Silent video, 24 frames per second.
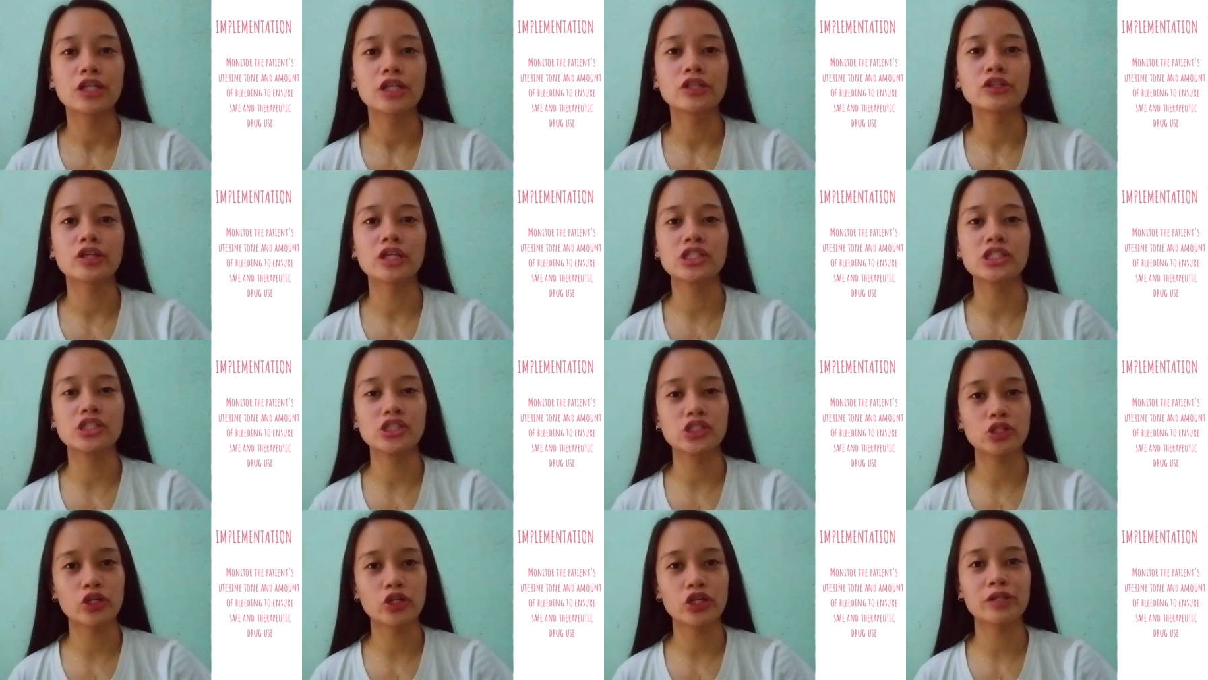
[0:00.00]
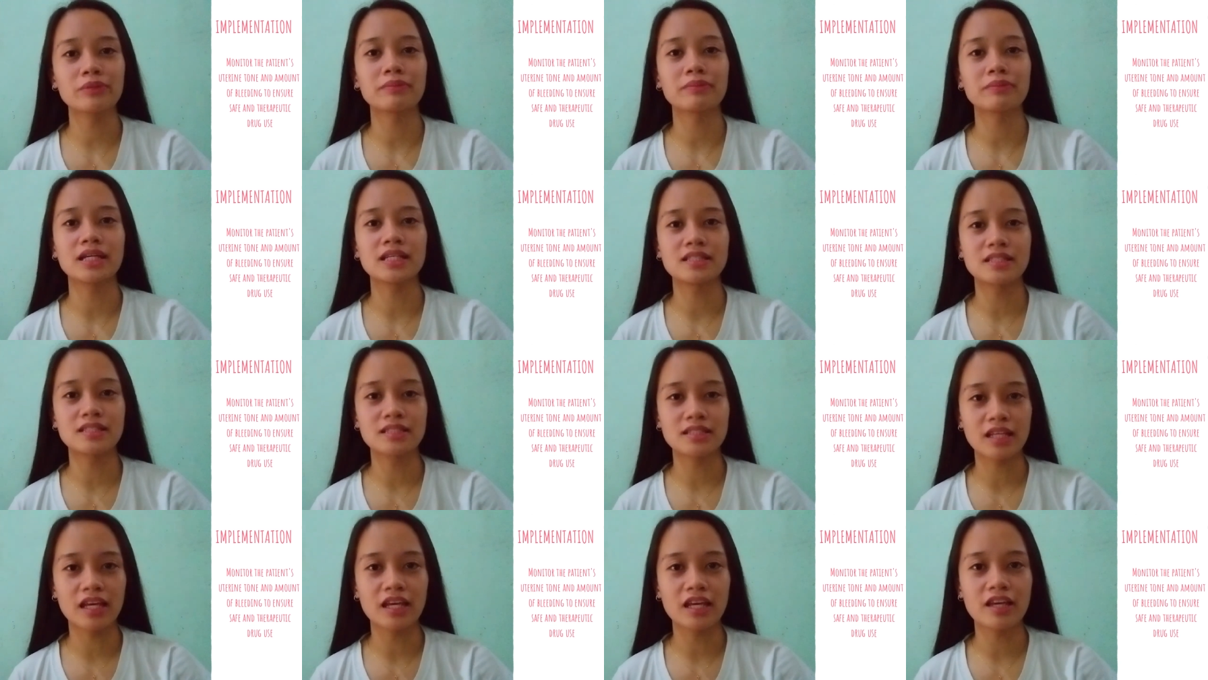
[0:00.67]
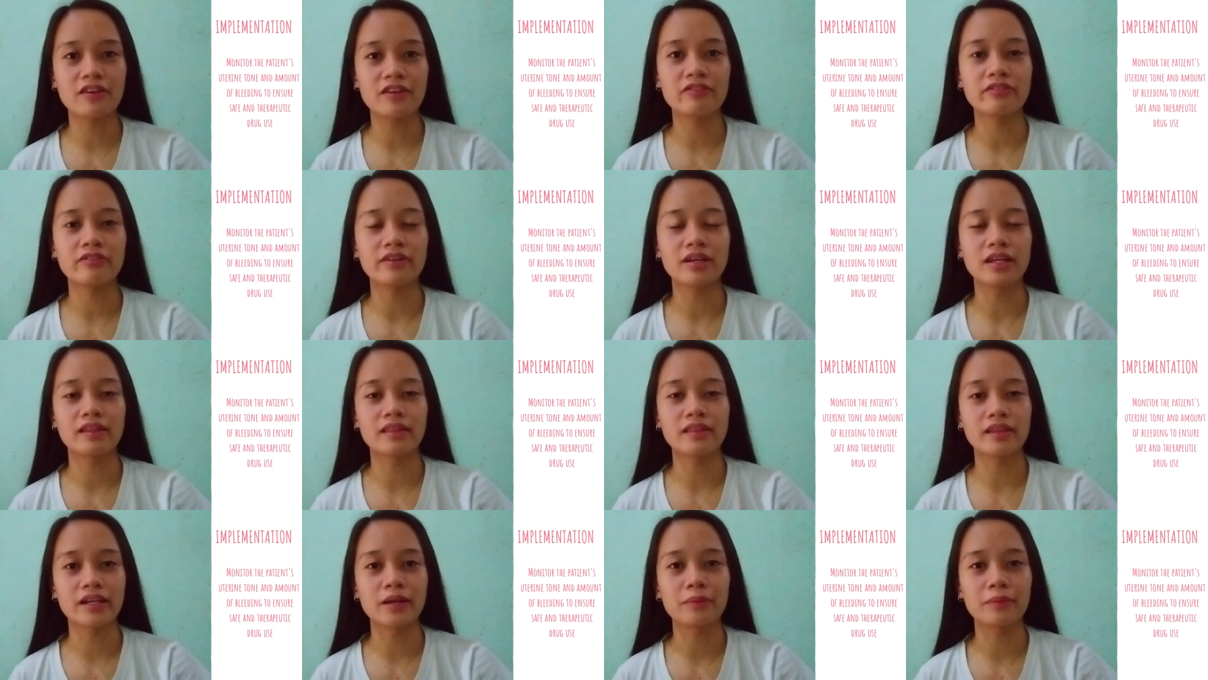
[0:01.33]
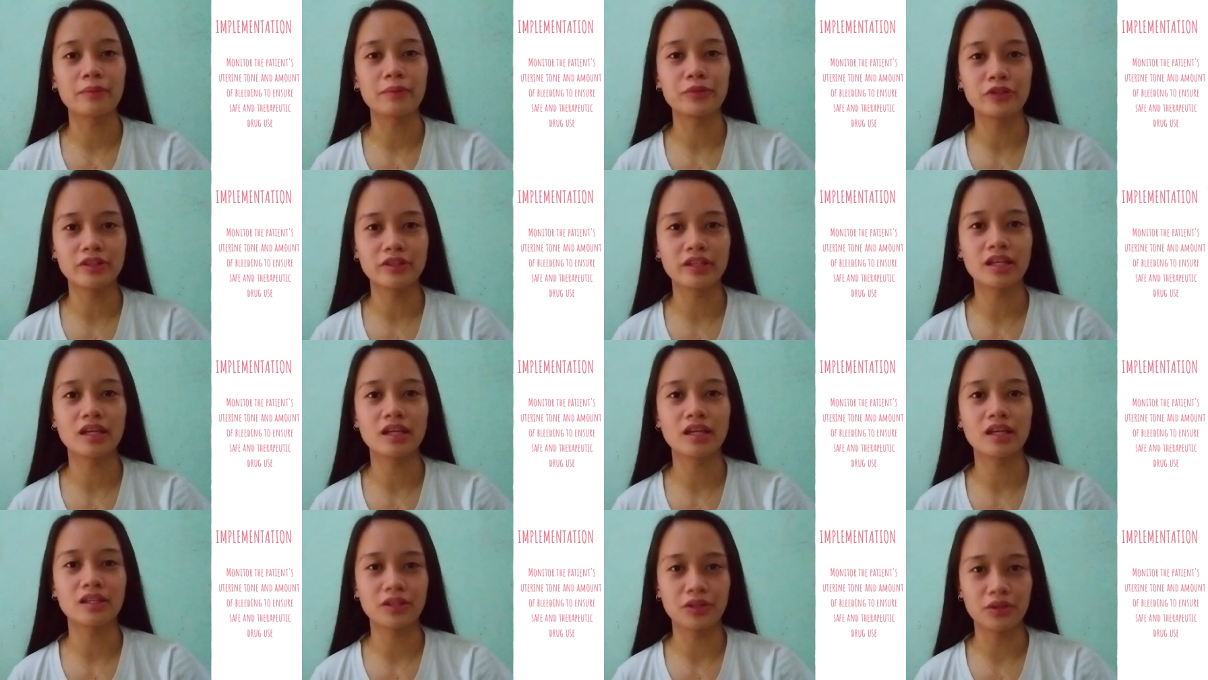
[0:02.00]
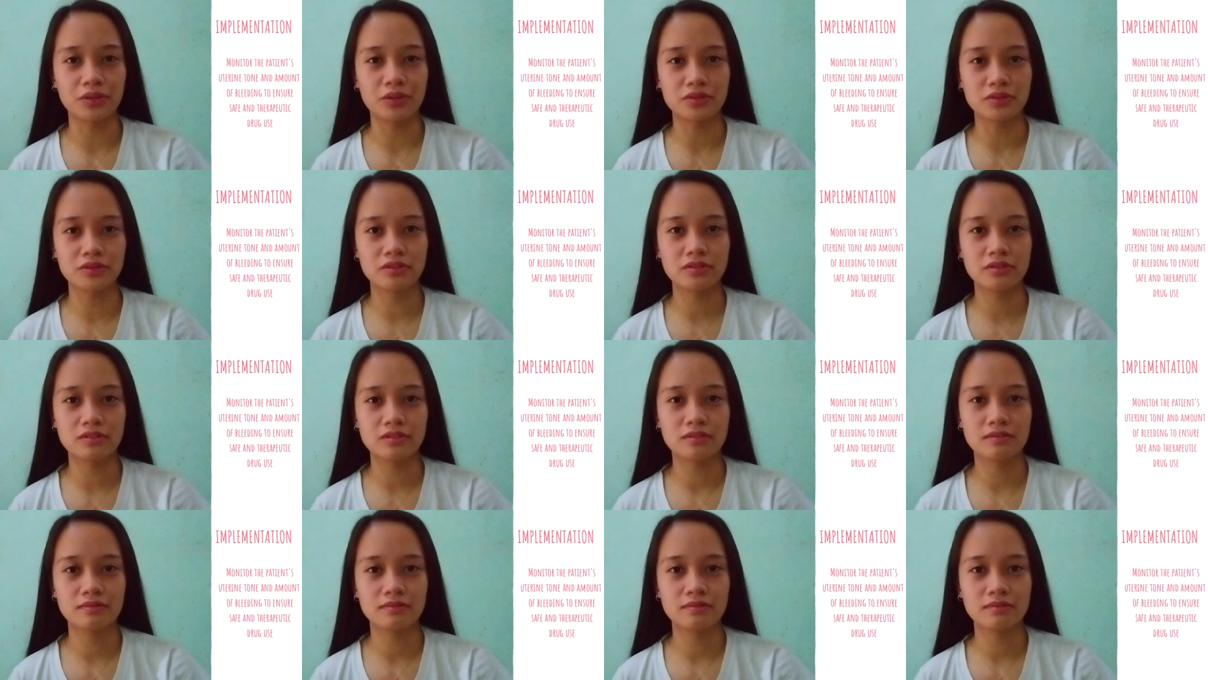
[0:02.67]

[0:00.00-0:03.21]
to ensure my safe and therapeutic use.